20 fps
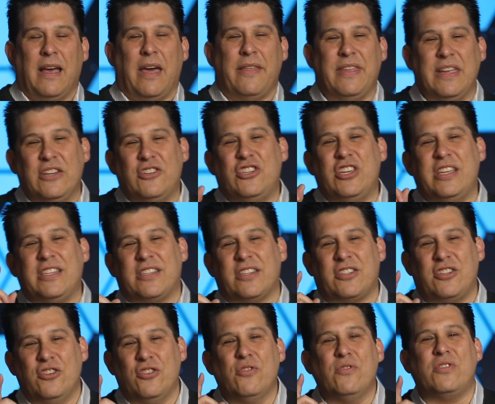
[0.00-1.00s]
I think
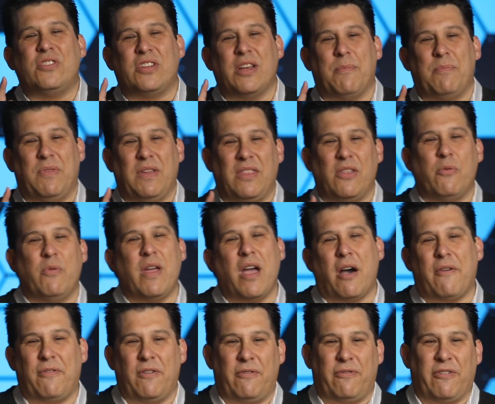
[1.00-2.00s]
Jesus knew something that we
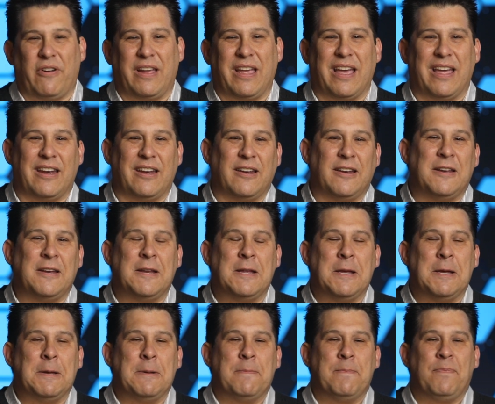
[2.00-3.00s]
often forget.
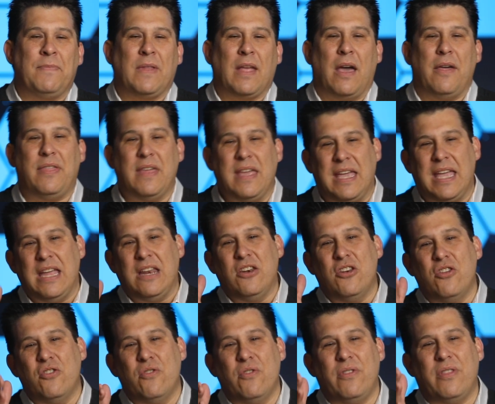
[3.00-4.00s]
I think he
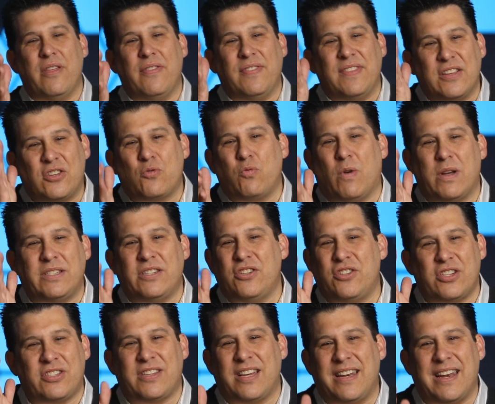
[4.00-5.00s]
knew that this wasn't
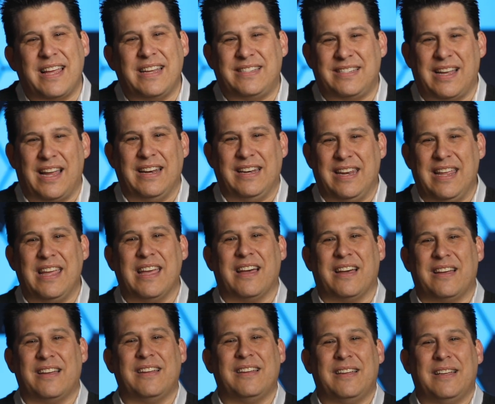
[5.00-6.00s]
just a nice idea,
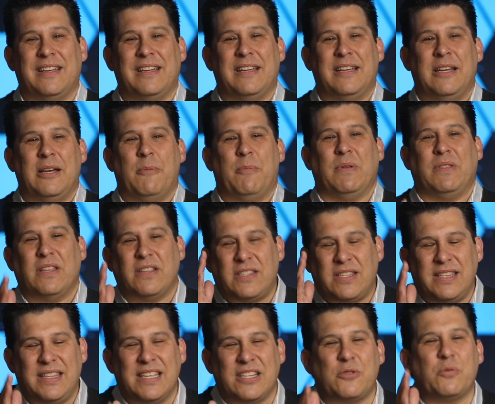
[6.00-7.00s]
but this,
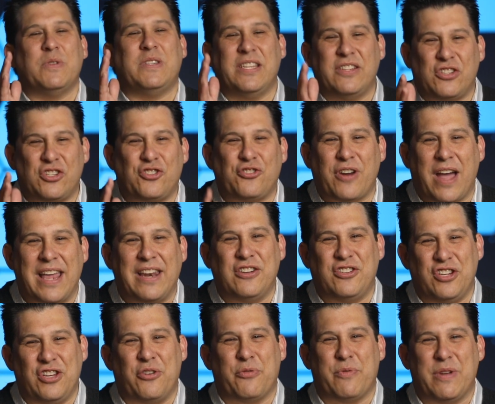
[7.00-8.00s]
this was his
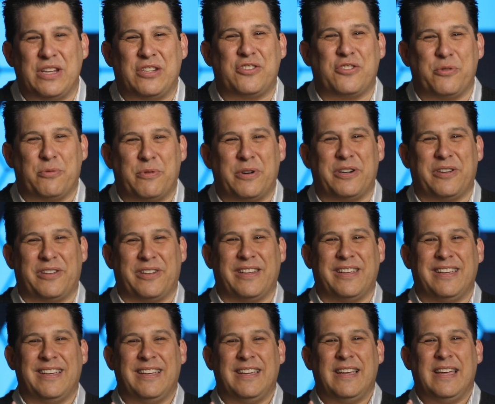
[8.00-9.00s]
strategy to reach the world.
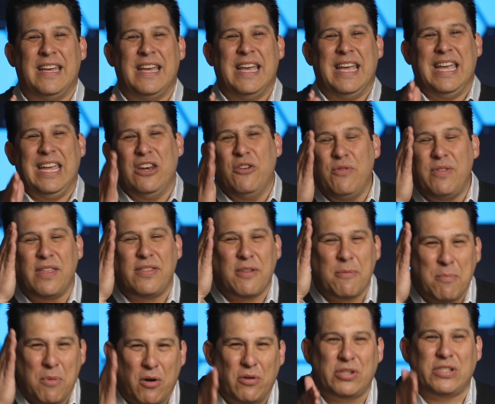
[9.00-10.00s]
He knew that the
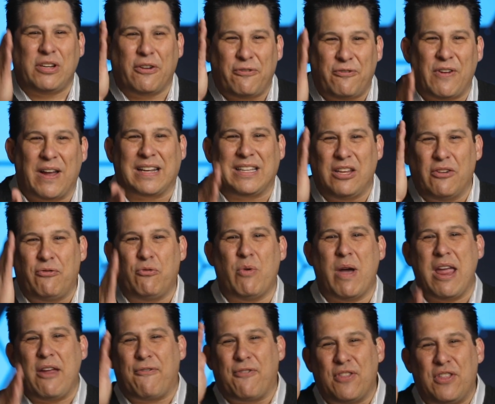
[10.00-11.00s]
most effective
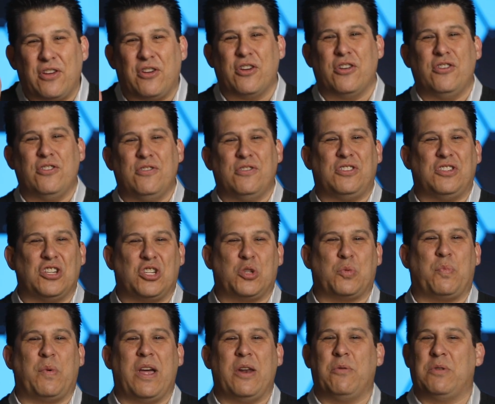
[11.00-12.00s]
way for the good news to
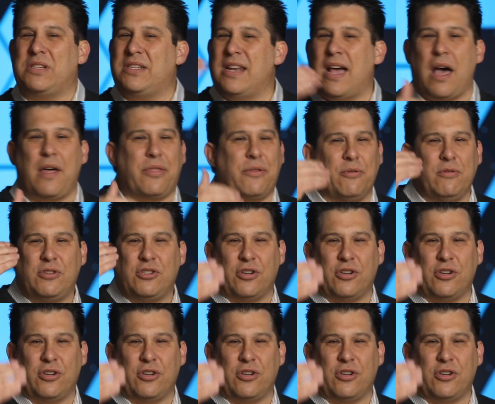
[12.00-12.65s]
spread was not through